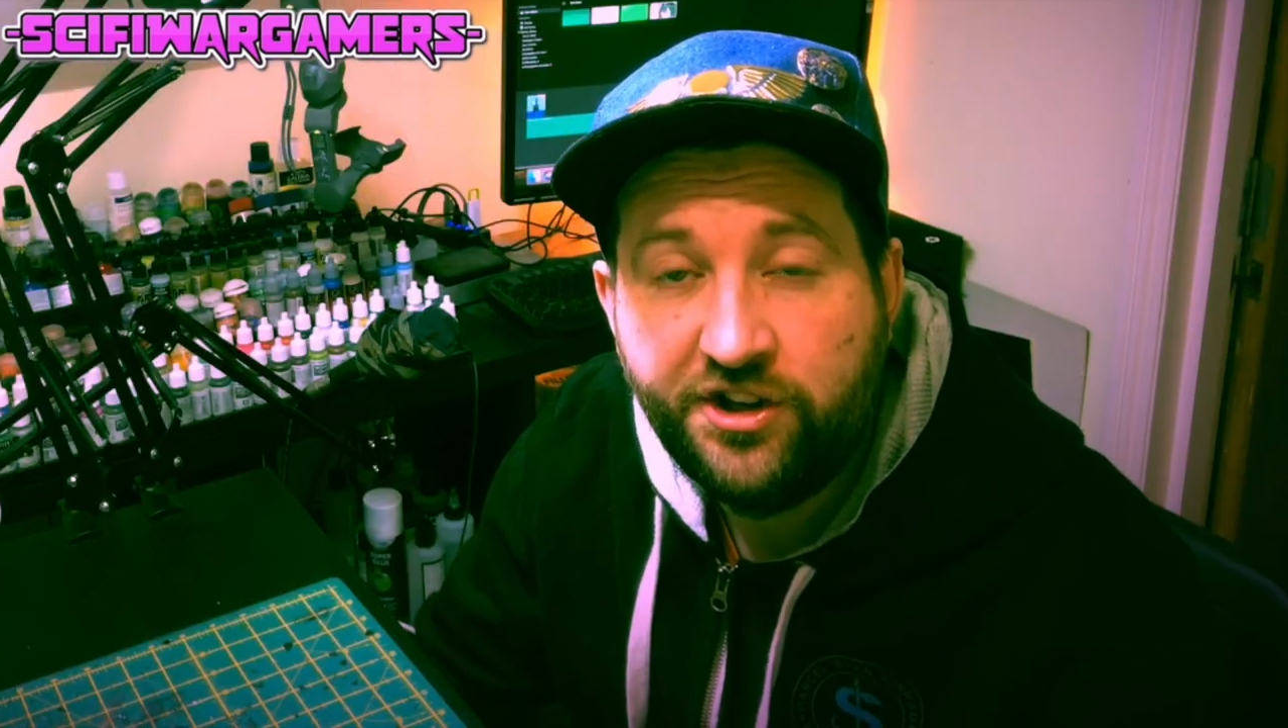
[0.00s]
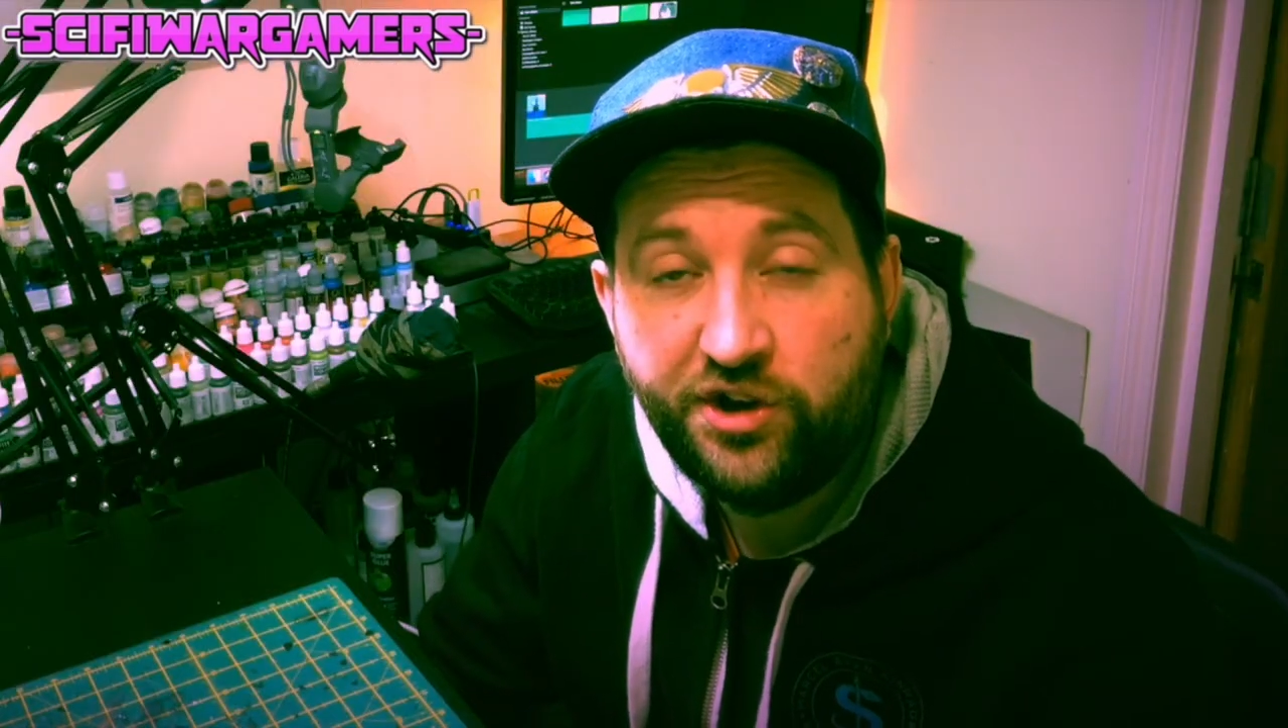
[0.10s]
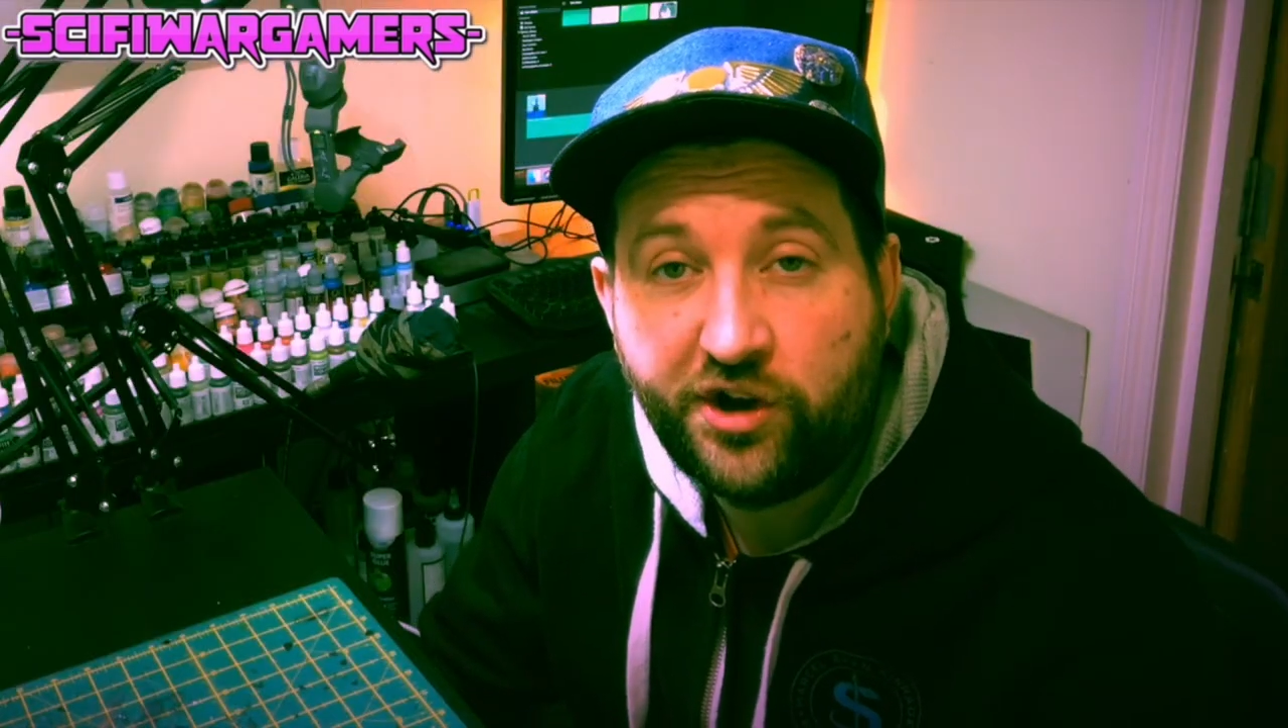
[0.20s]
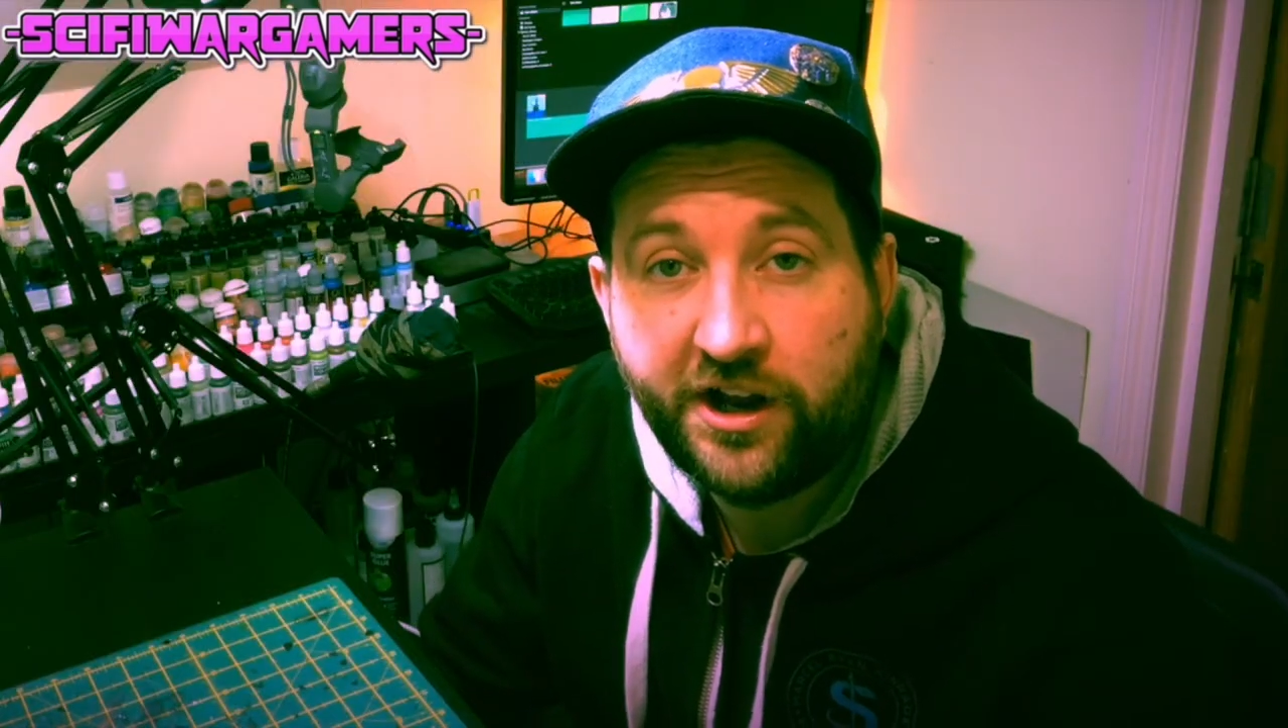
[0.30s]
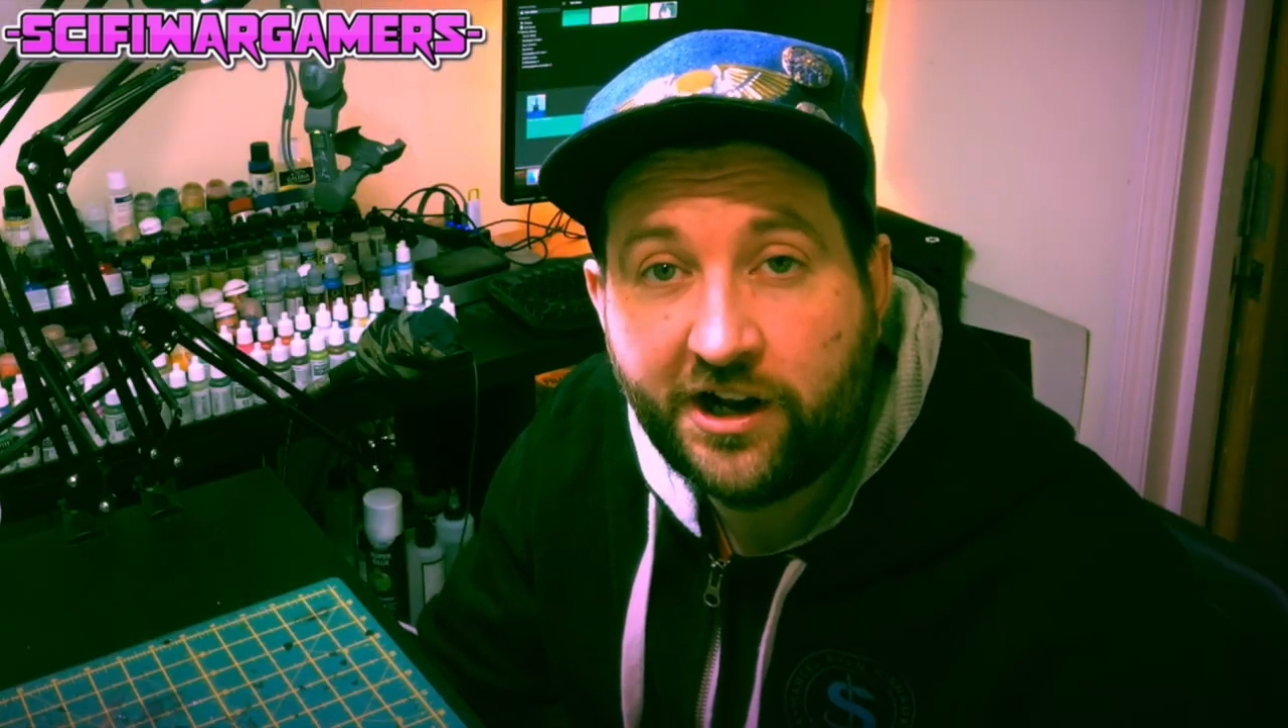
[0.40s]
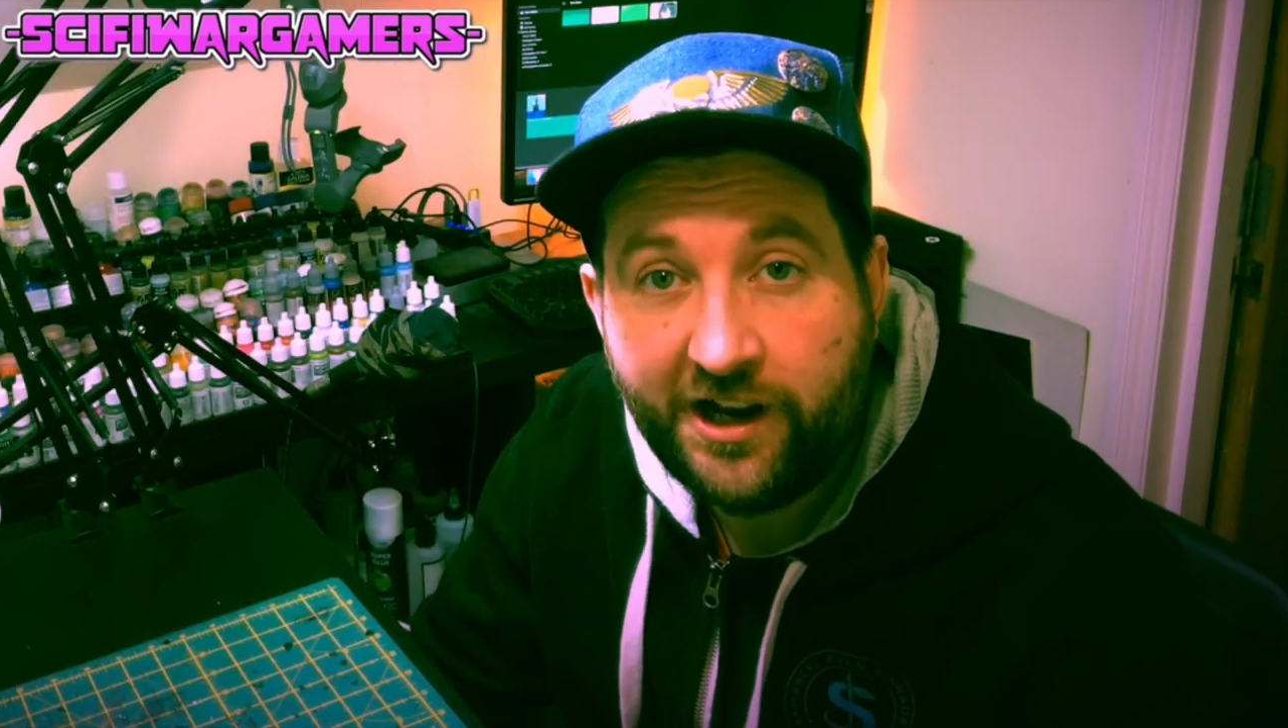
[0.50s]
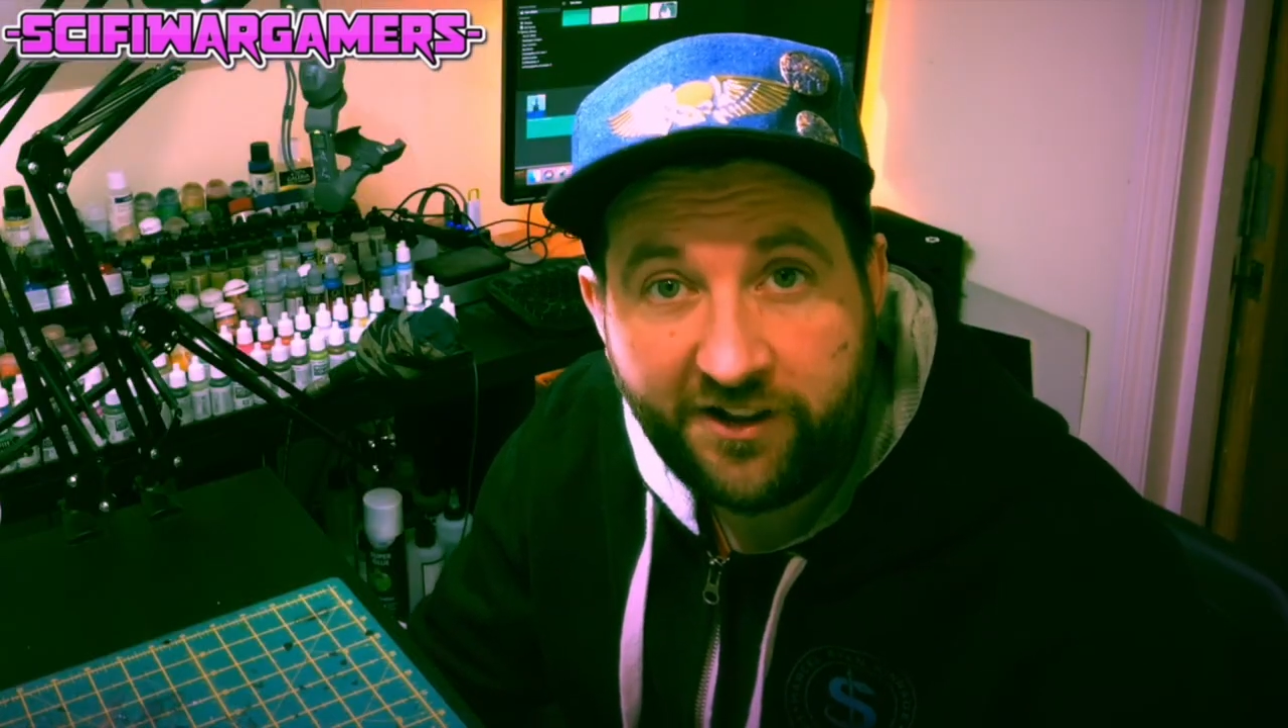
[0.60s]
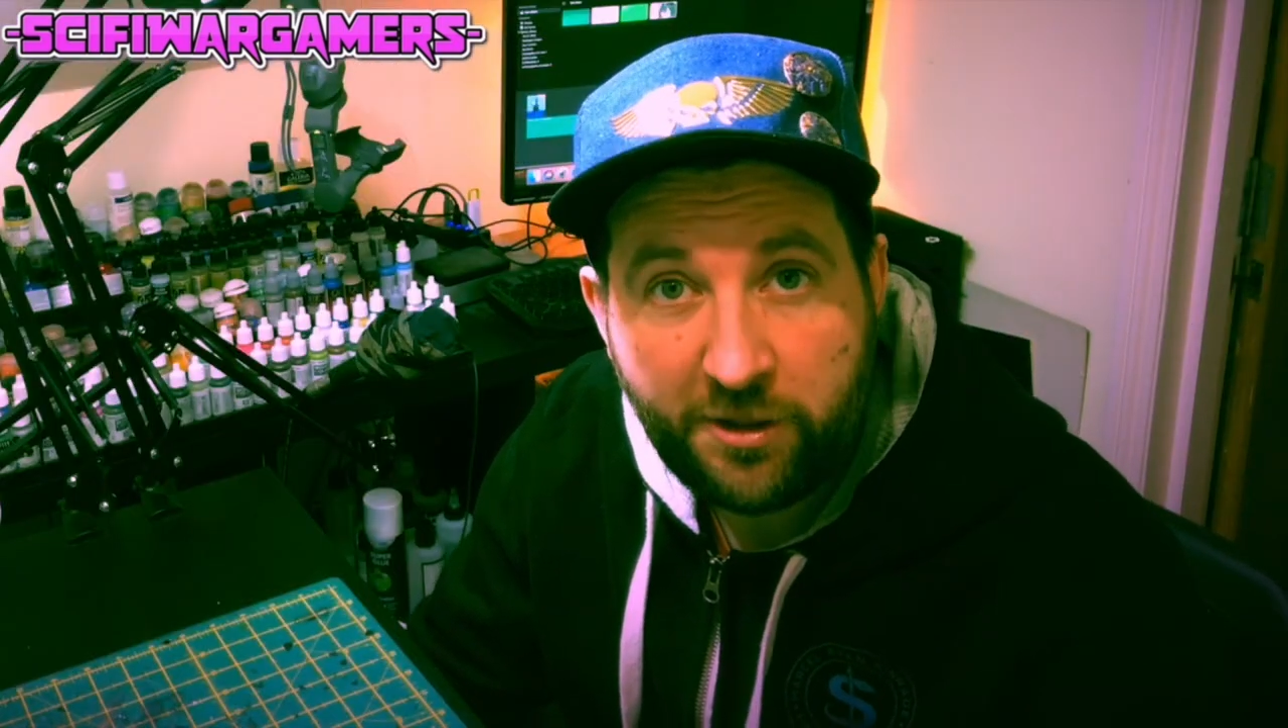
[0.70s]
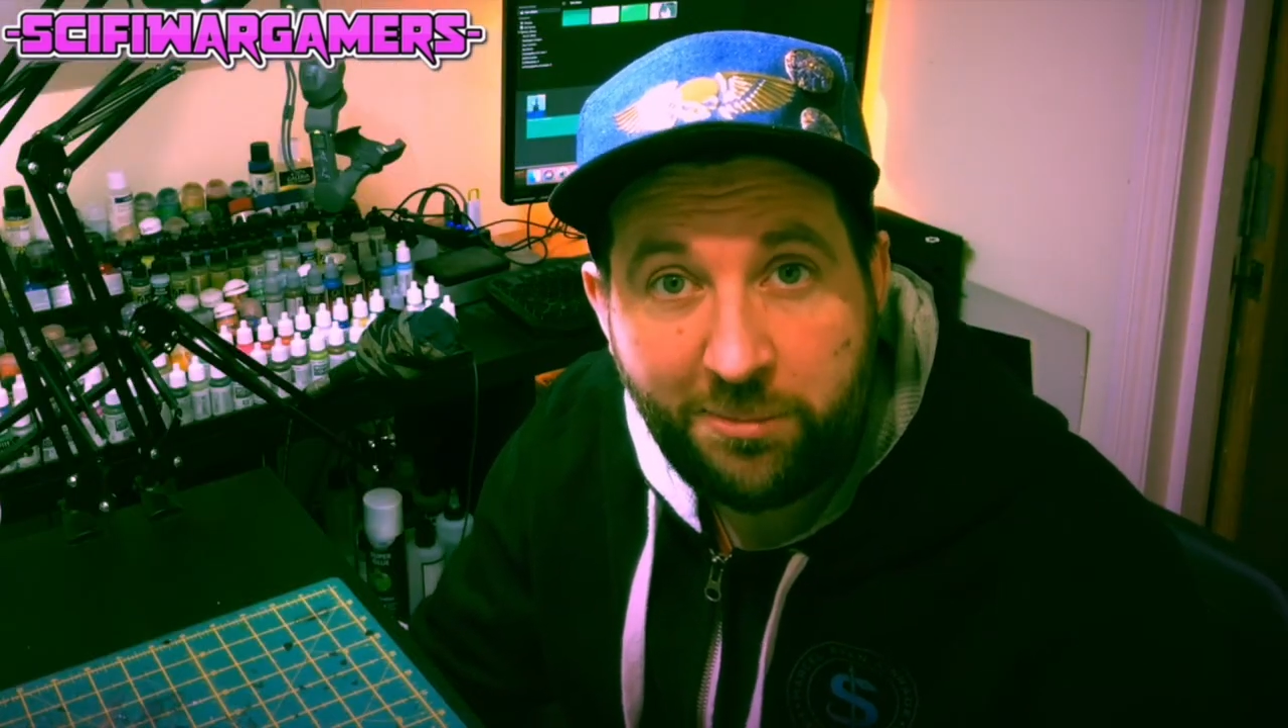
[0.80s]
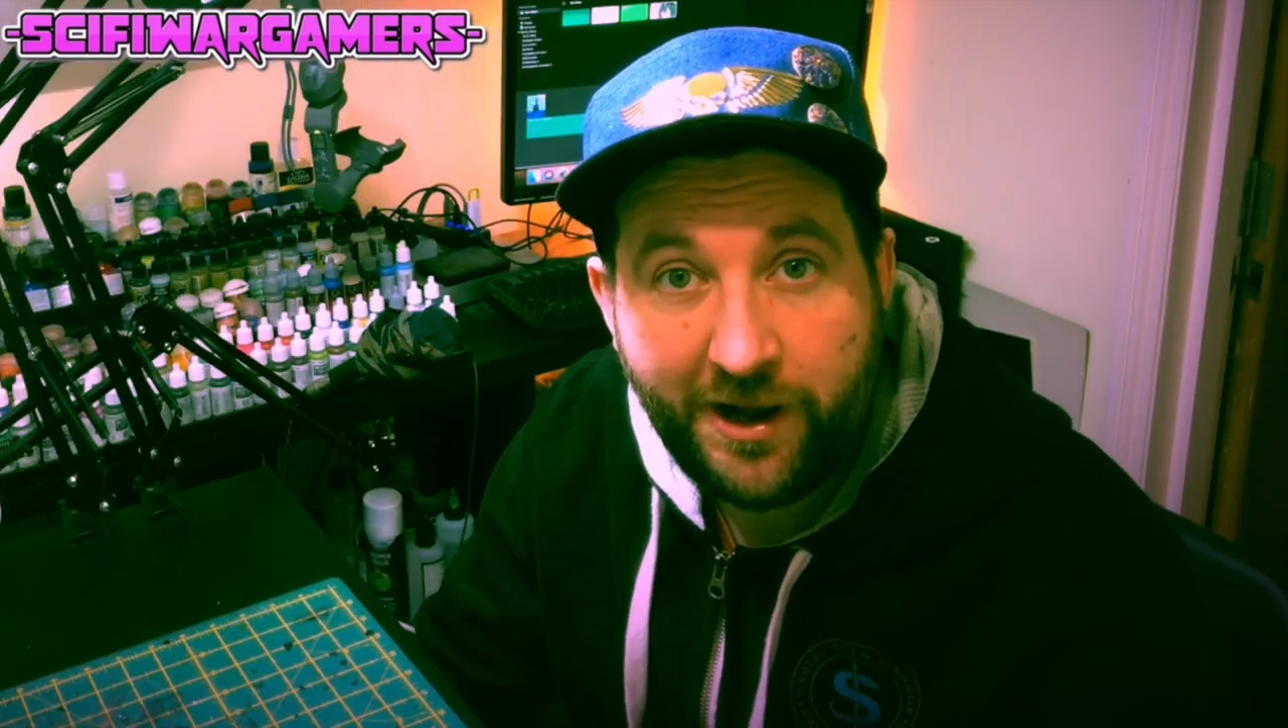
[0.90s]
you can click the